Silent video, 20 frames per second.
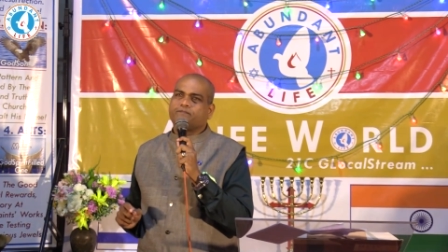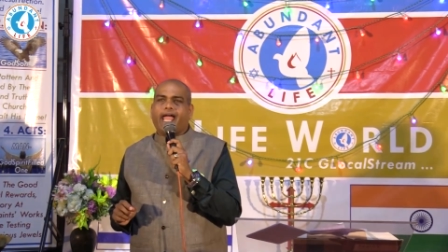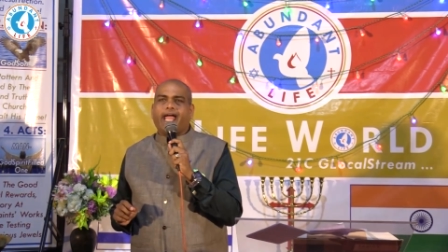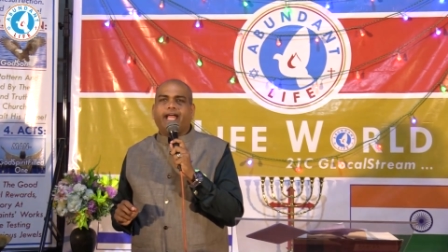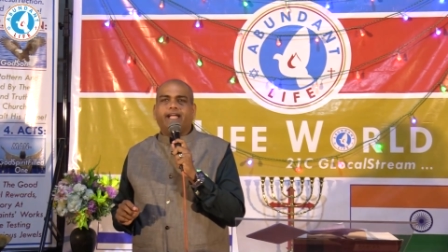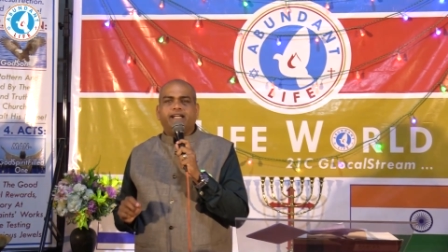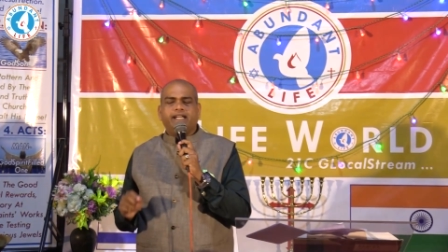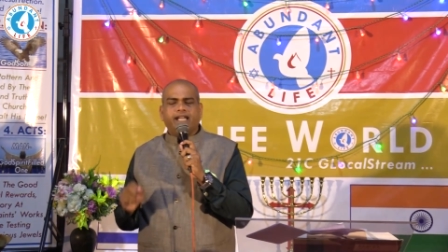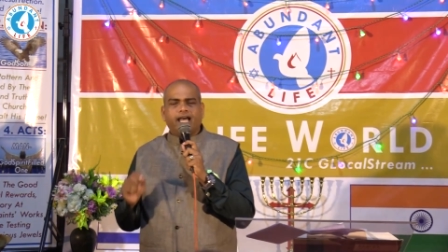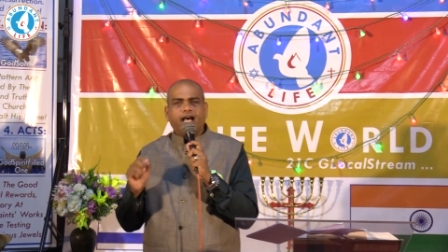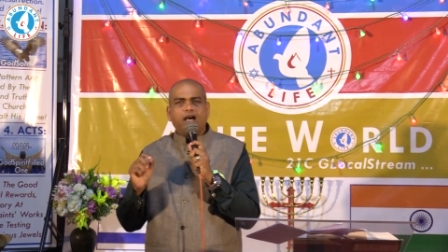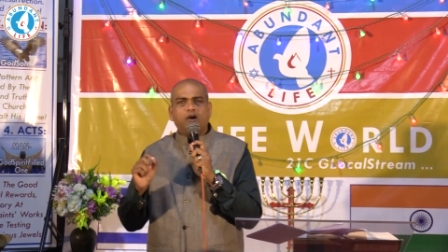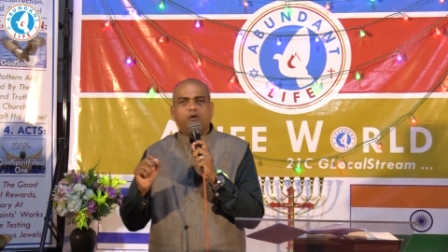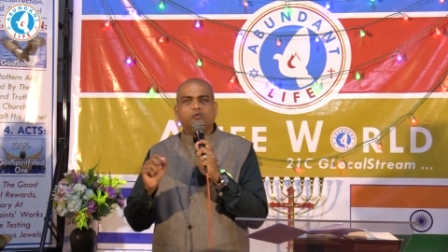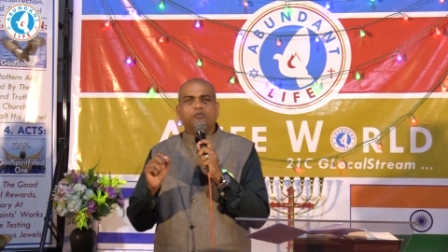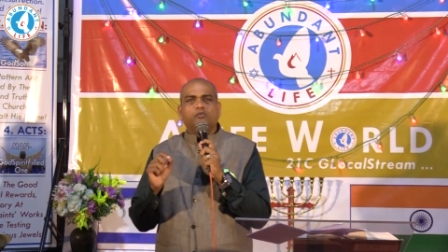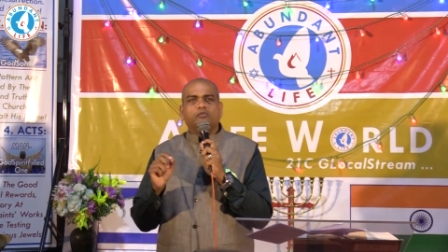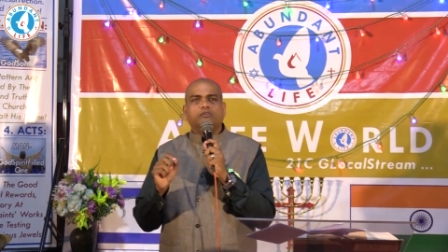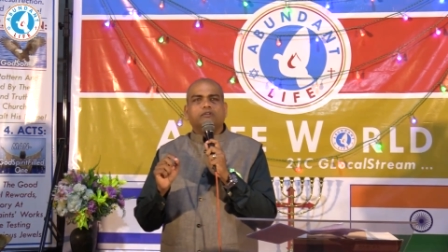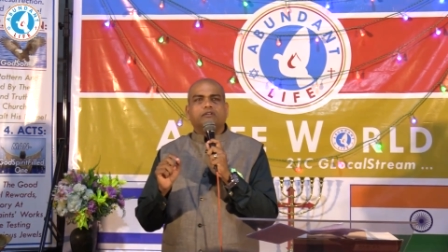and
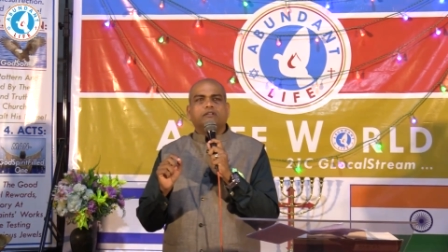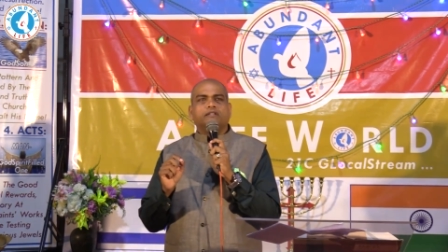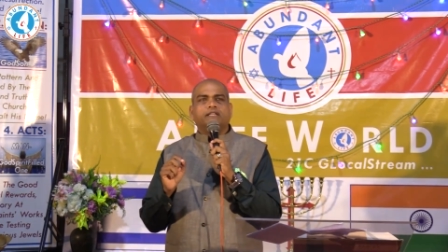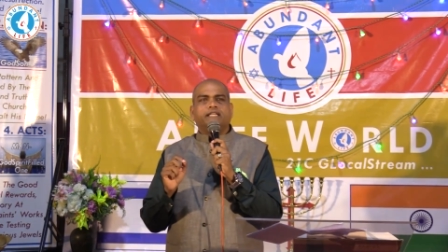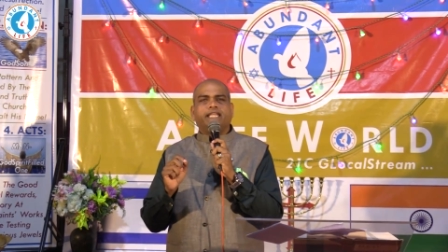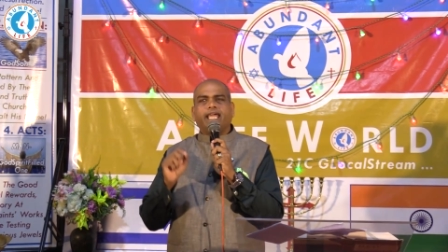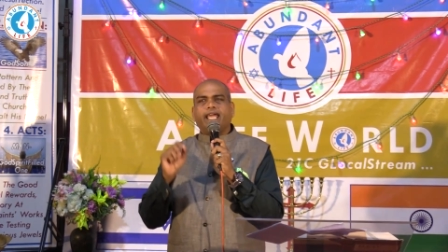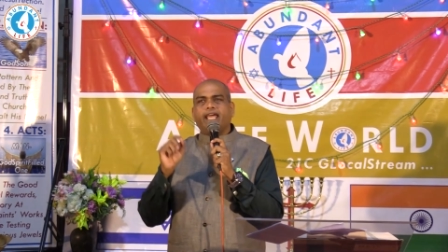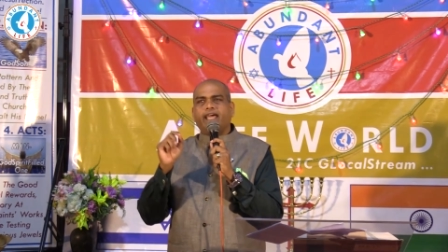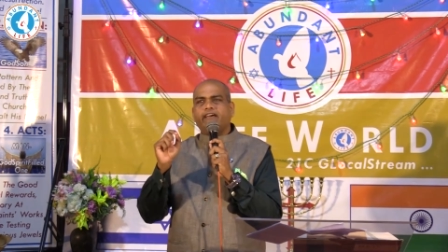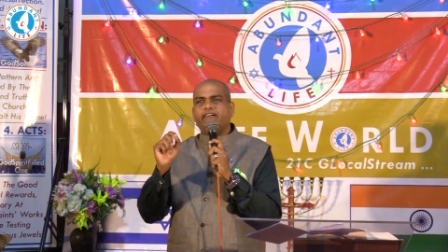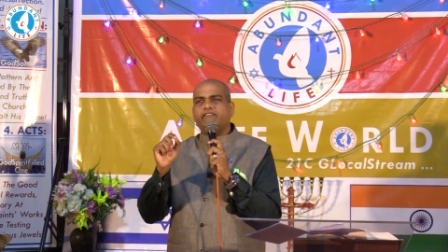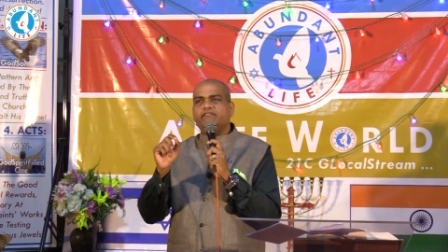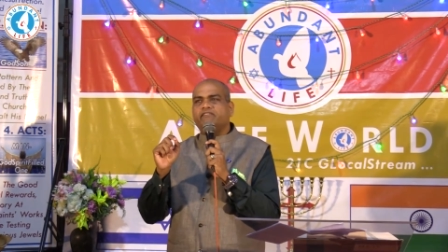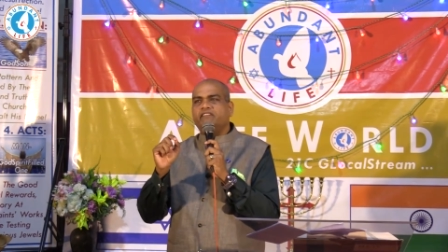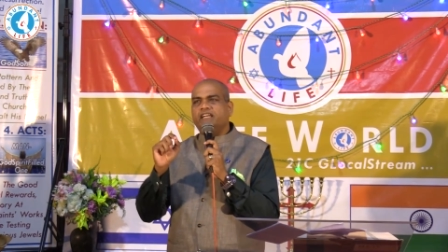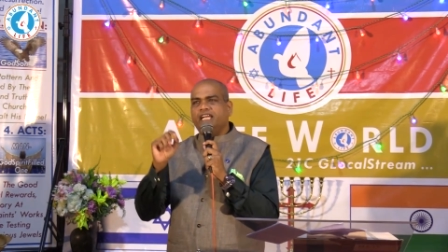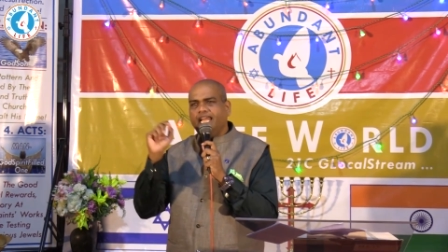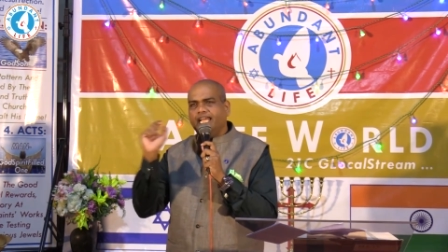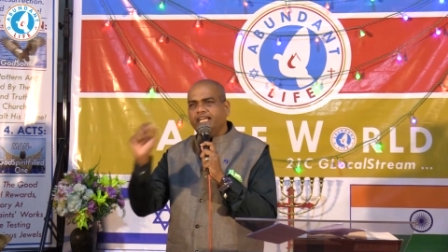now they
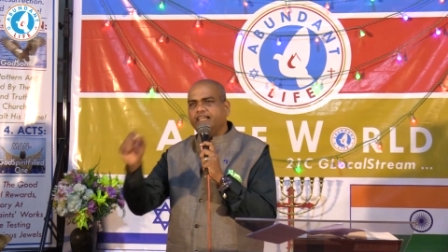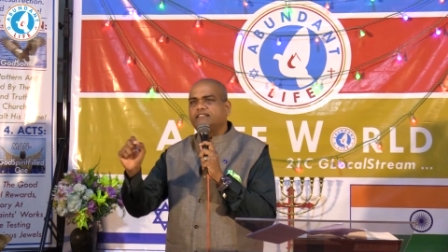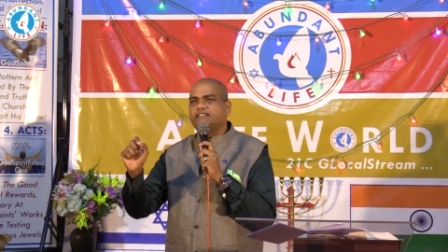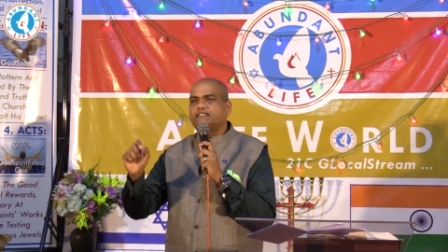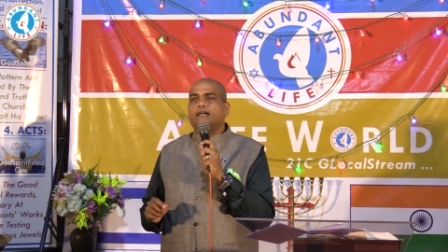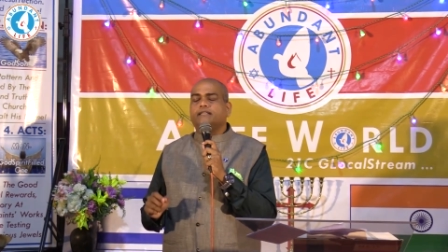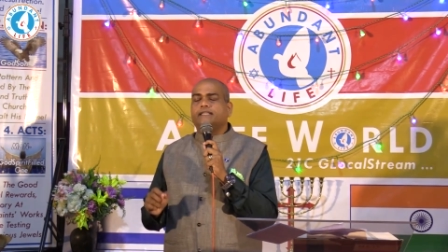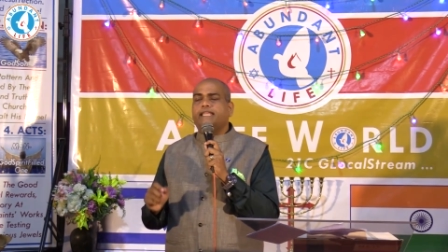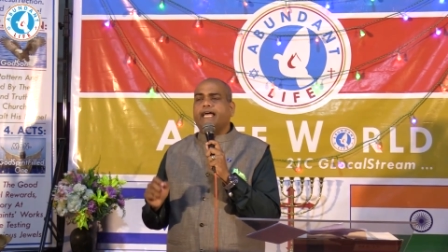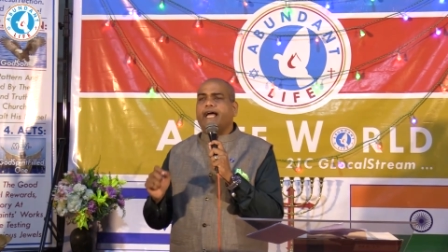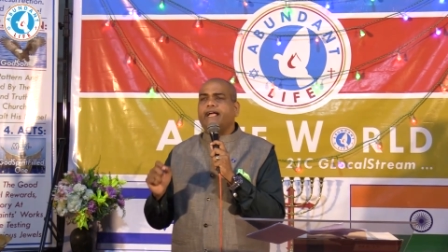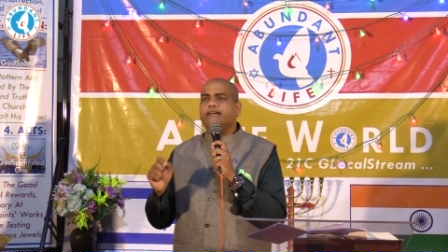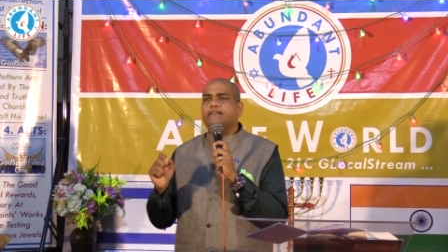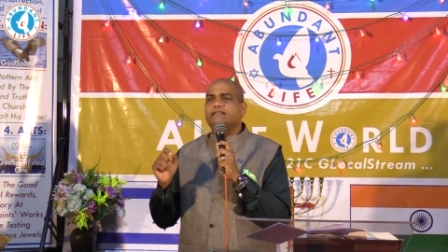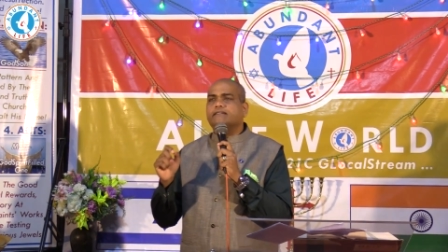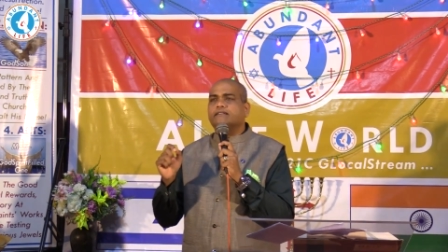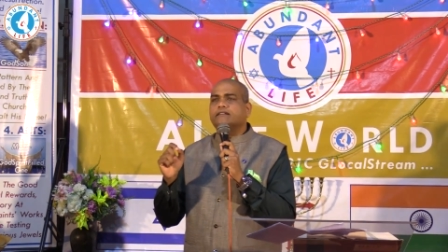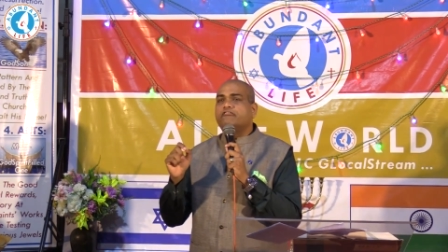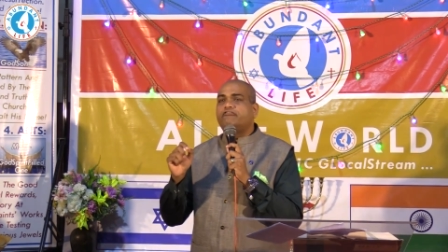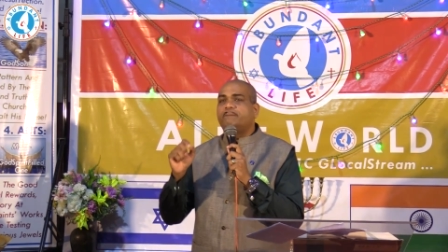have linked
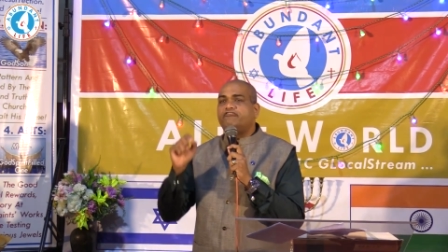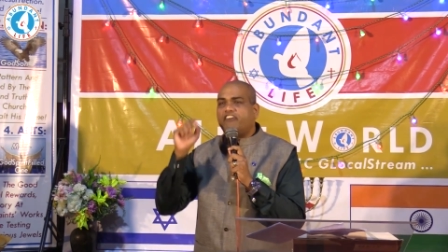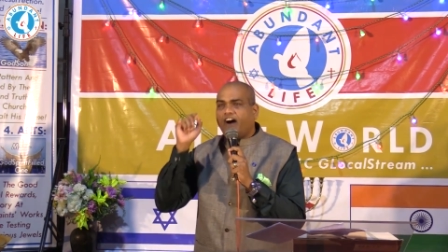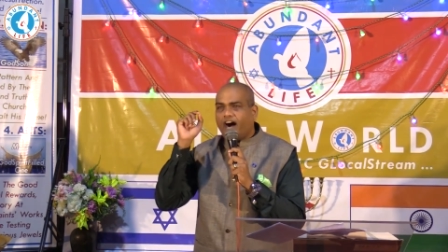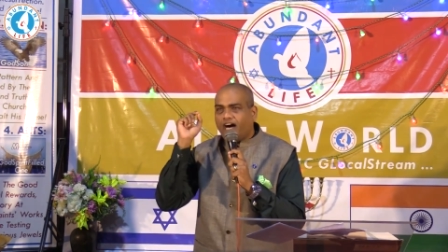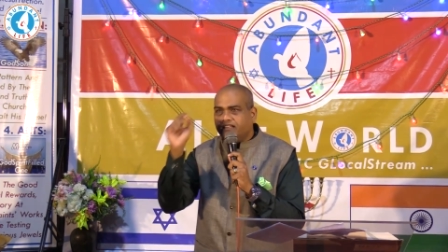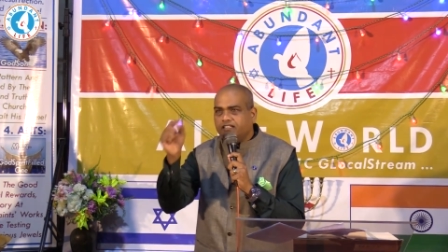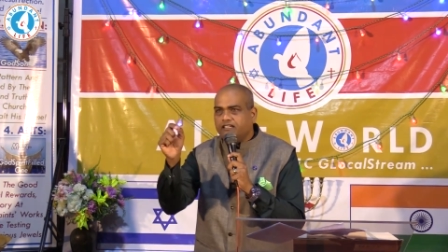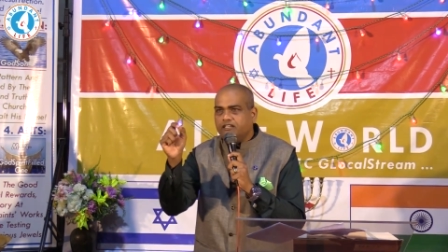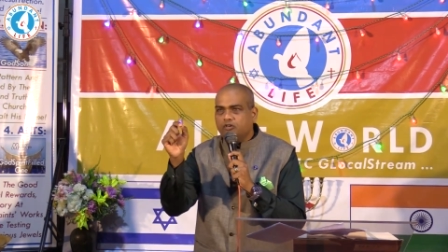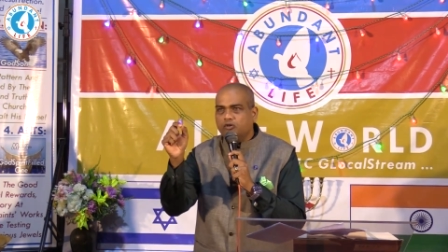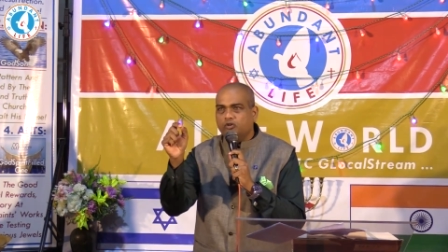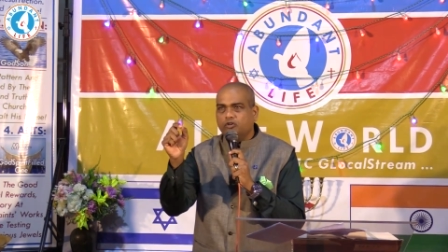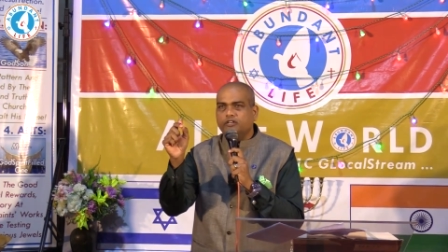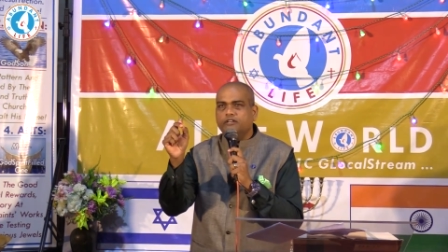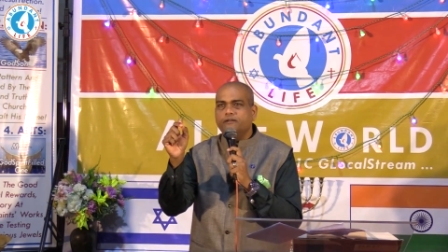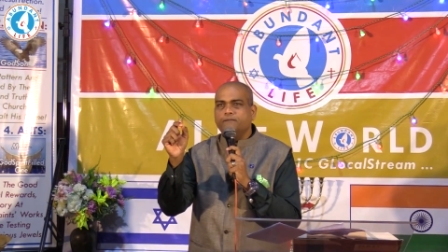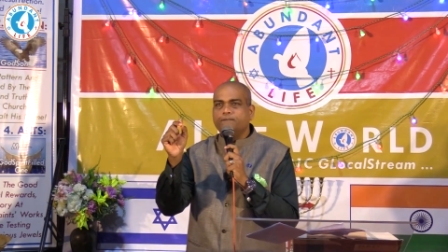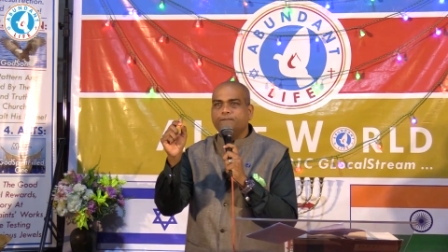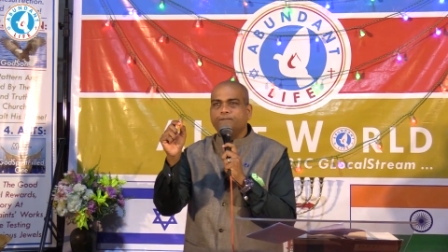that
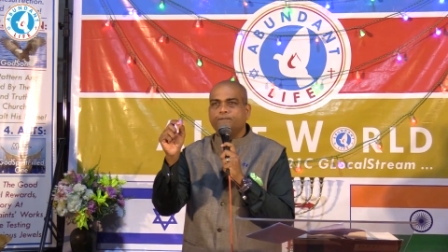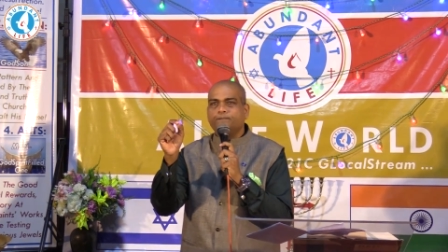fatherhood